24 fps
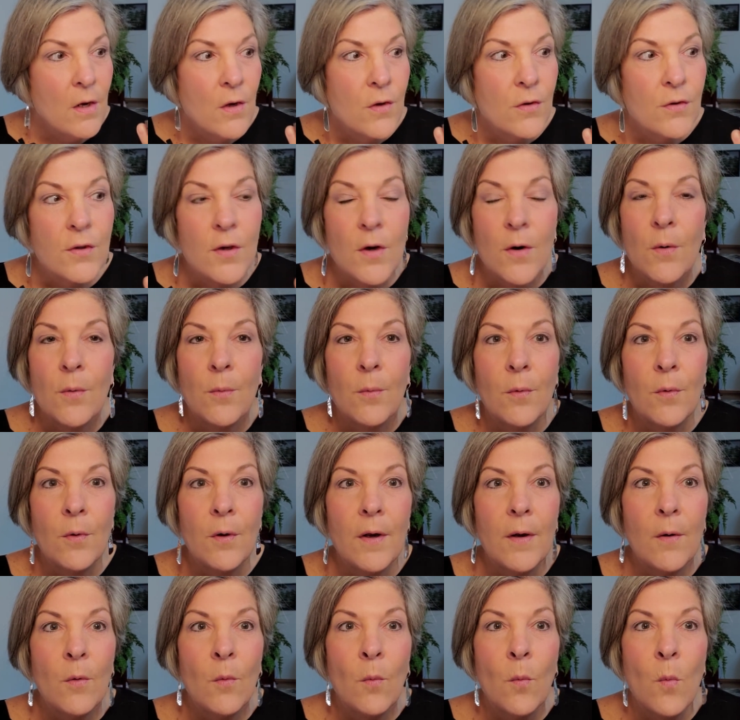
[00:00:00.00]
So
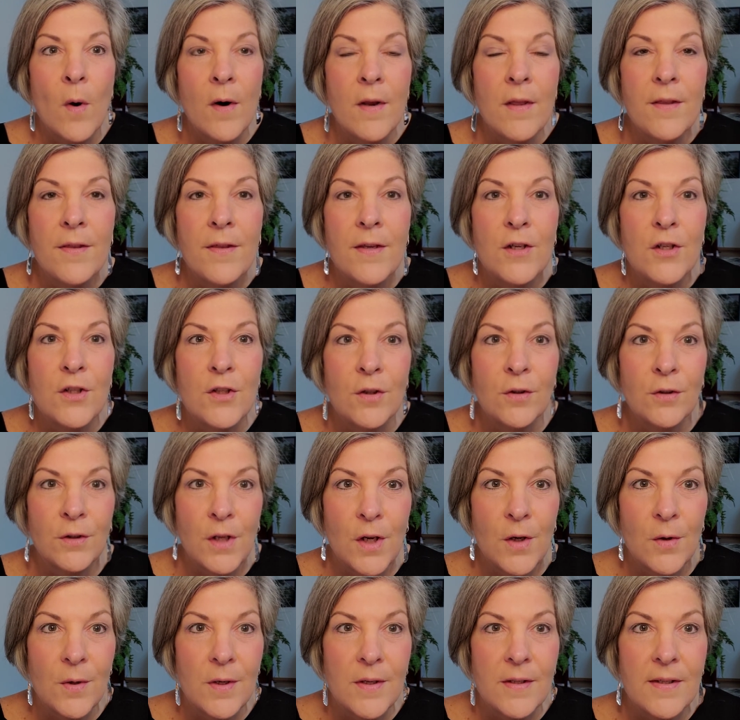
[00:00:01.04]
one of the things you'll
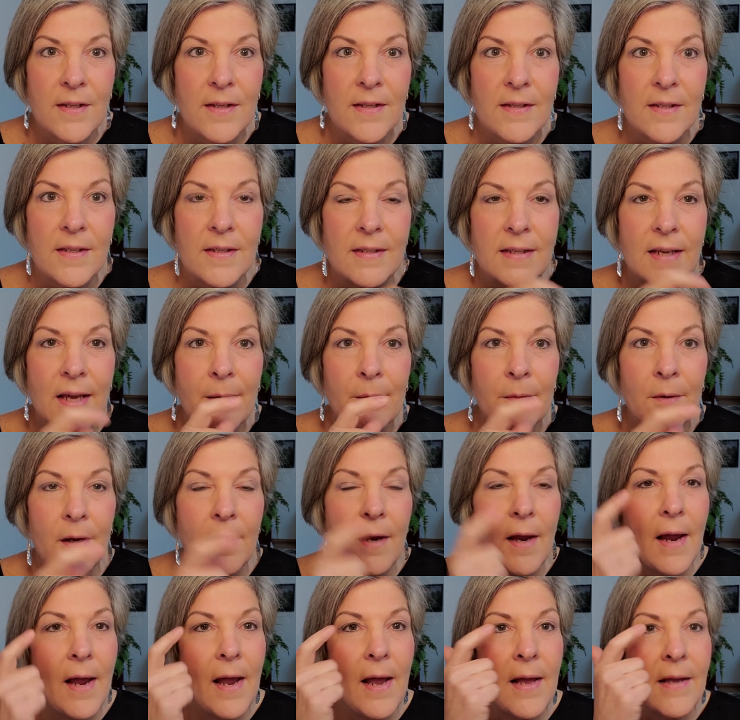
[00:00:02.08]
notice is that
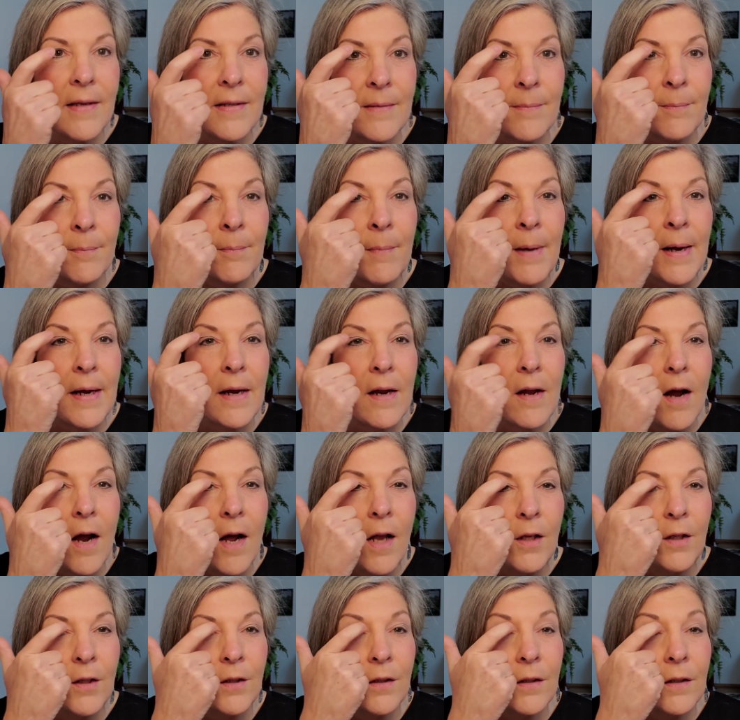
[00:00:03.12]
as my
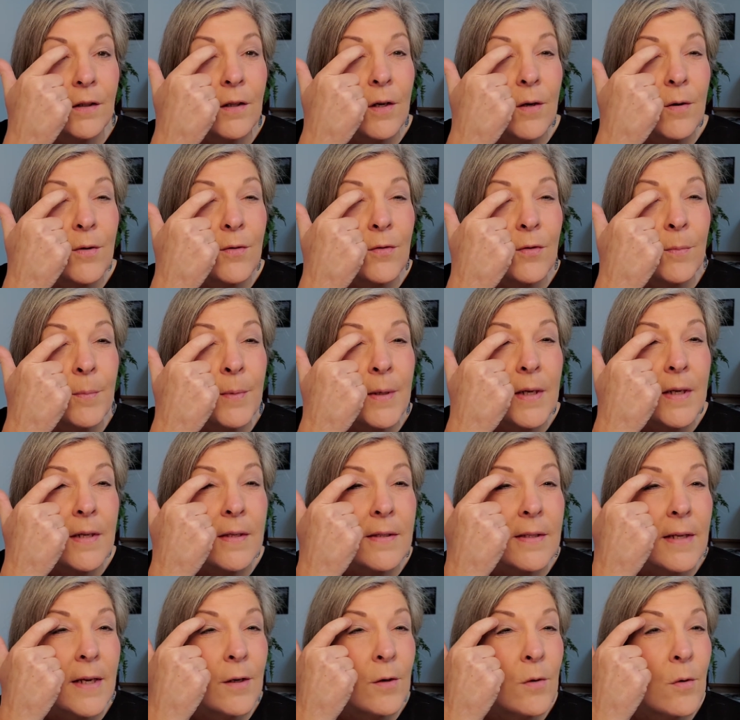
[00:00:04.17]
color goes from the
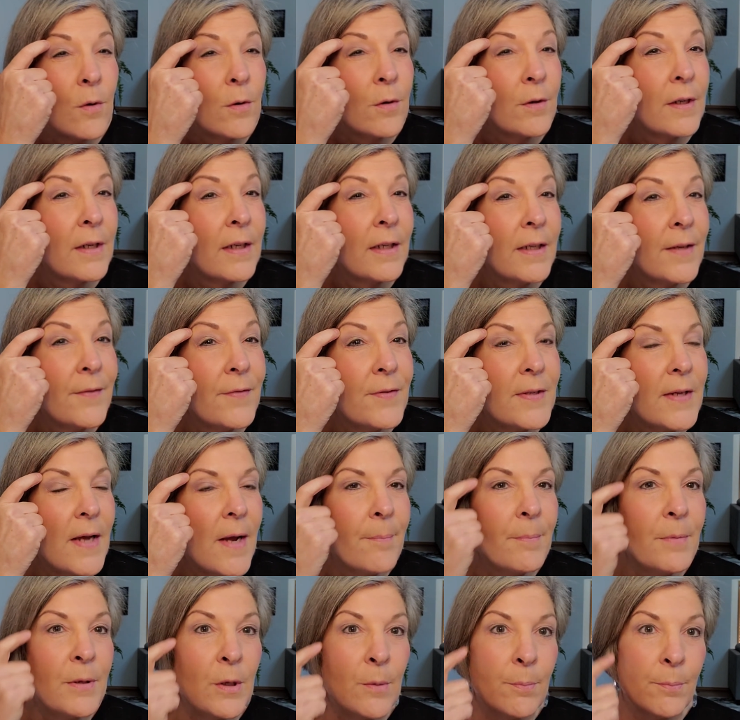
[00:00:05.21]
inside corner and lifts
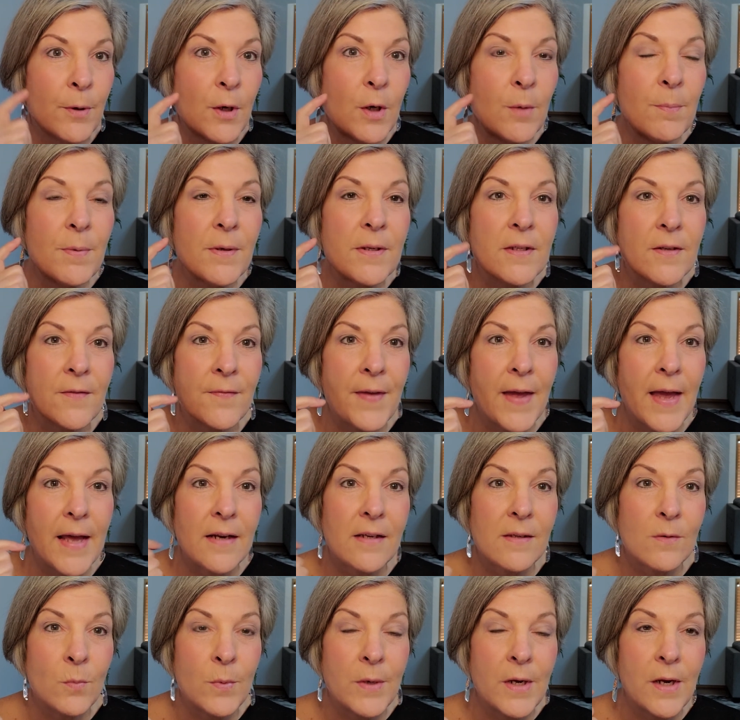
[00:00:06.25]
up, and the purpose of that,
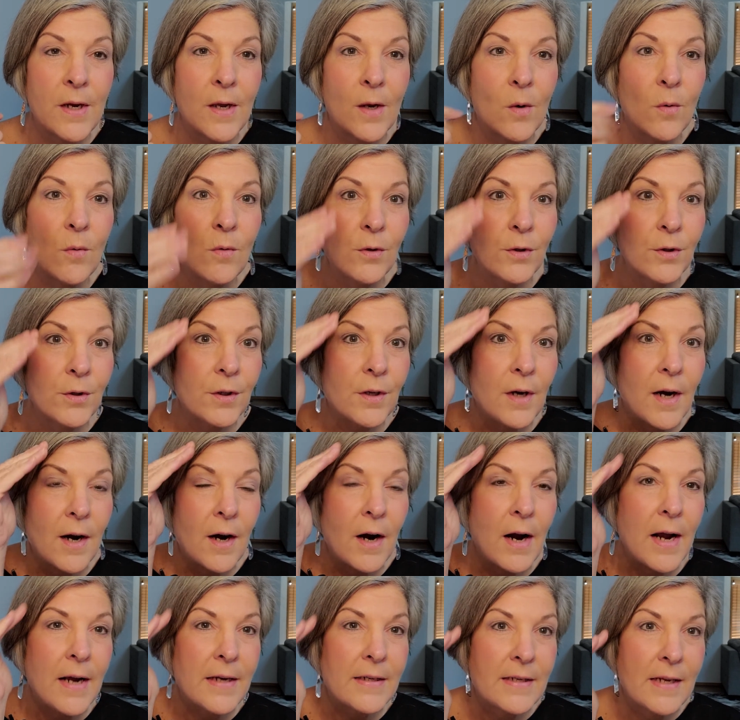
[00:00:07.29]
as we get older, our
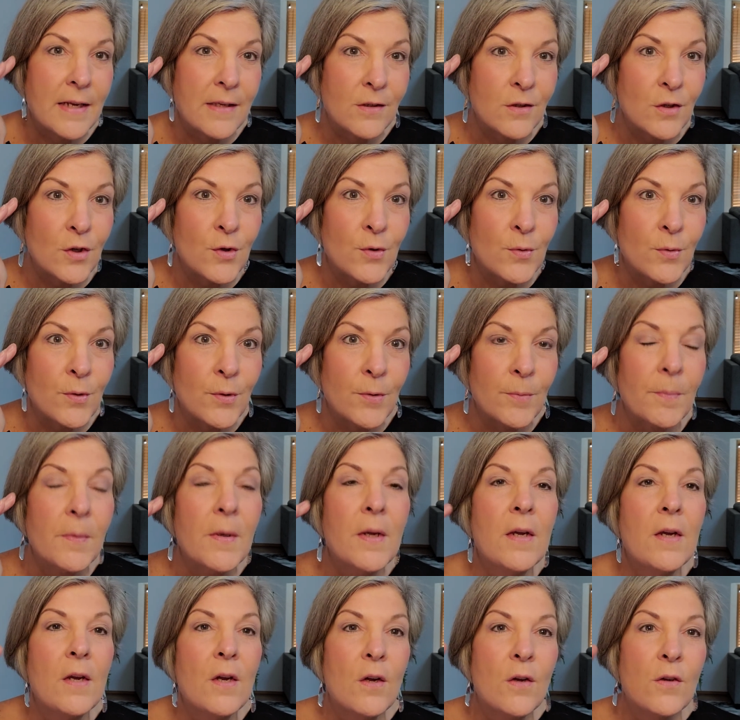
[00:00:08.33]
eye tends to droop.
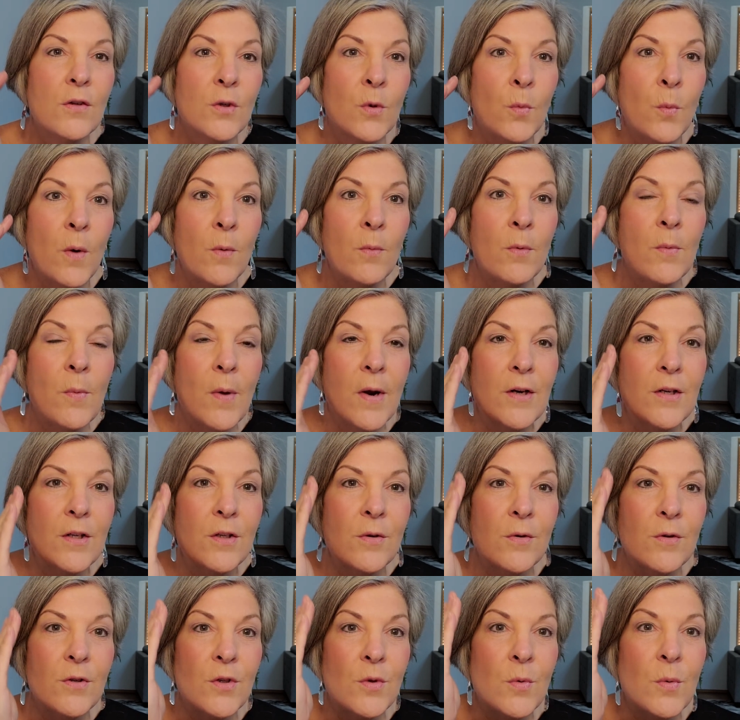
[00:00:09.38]
So what we want to
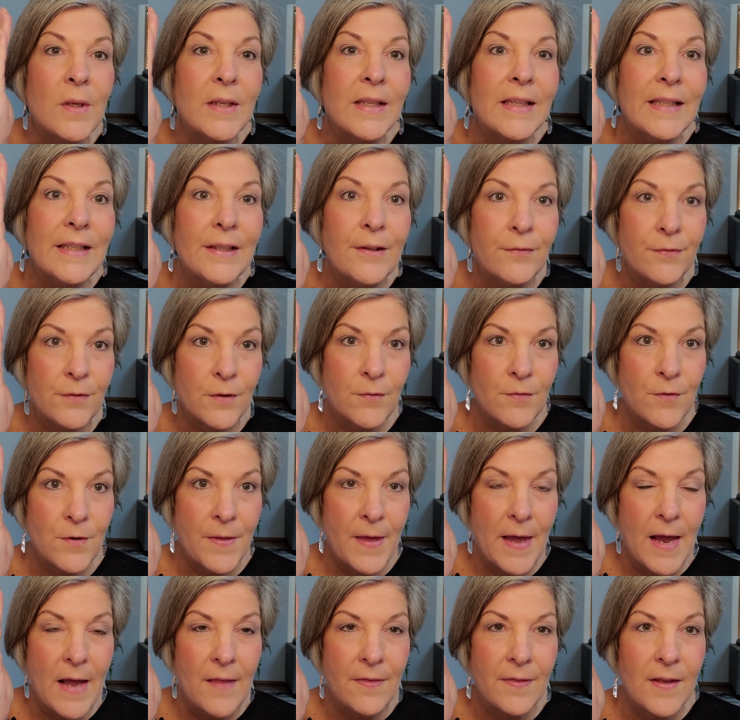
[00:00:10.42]
do is do a lift for
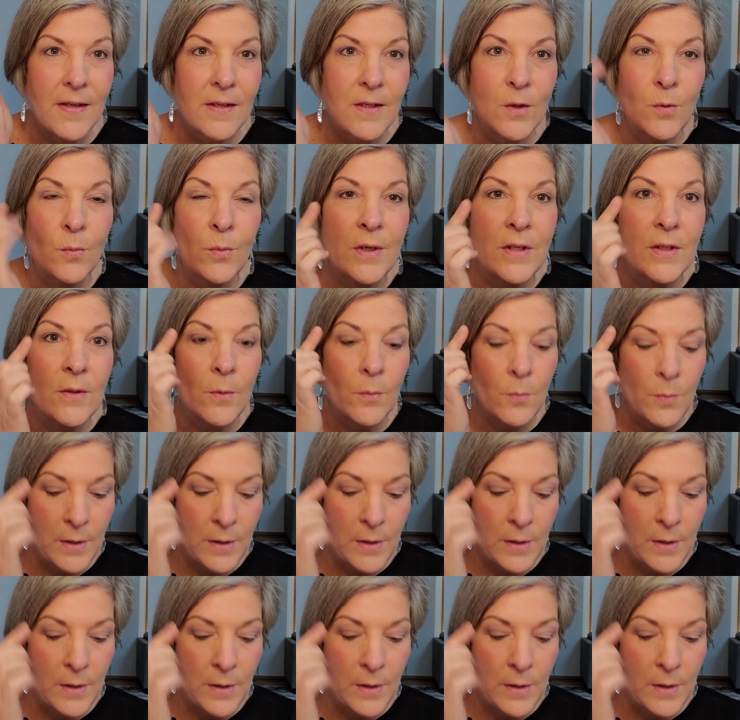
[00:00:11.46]
that. That's the reason we